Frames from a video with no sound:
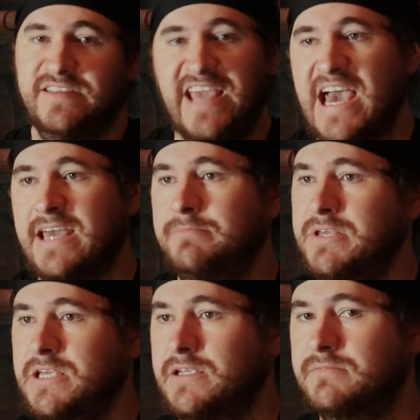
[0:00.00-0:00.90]
yeah, it'd
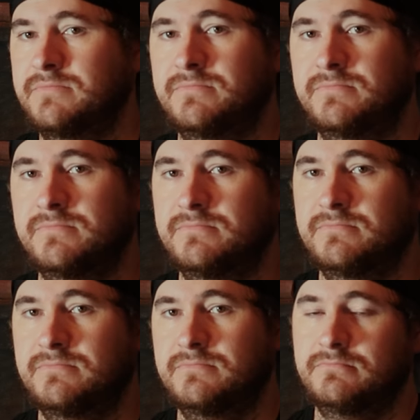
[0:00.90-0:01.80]
be,
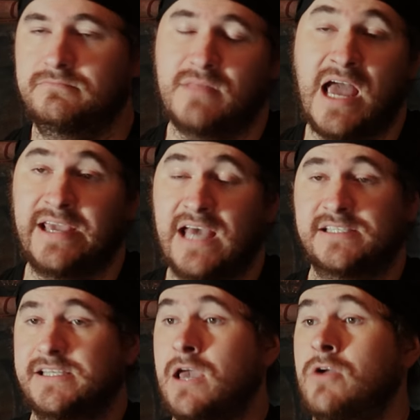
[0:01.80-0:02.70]
I
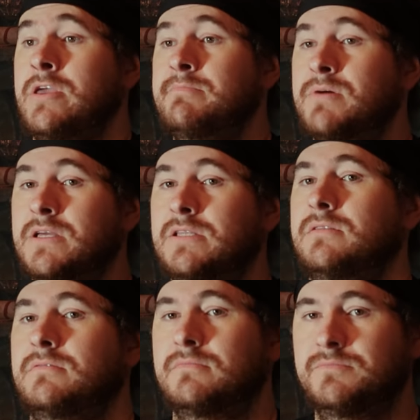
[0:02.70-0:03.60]
guess, scary, but
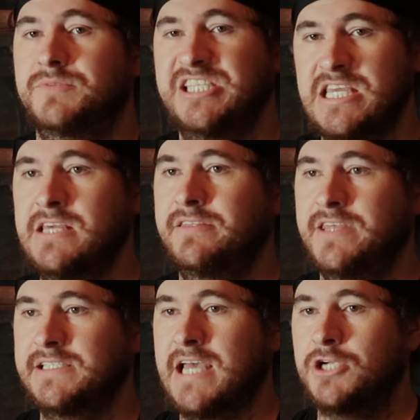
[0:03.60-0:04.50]
seeing
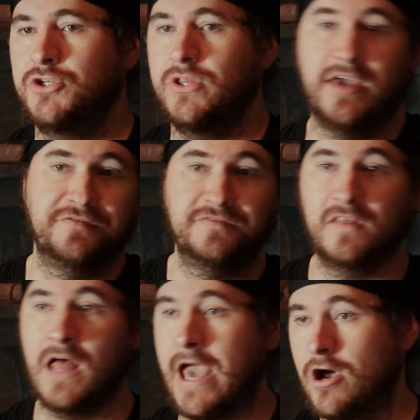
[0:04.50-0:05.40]
things actually like
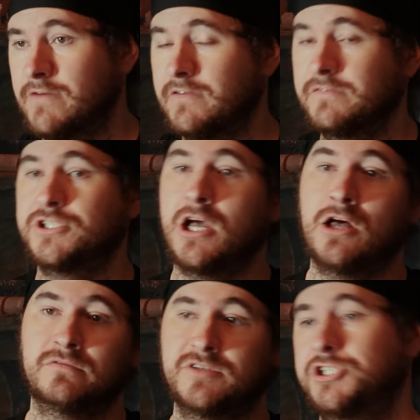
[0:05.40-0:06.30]
fly off of
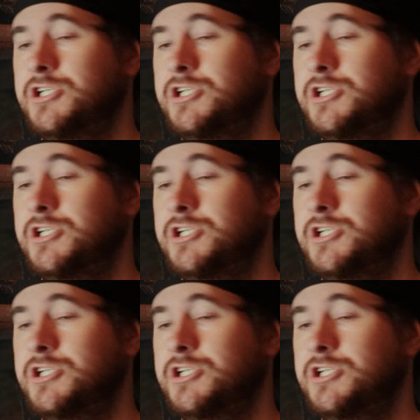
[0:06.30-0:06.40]
shelves,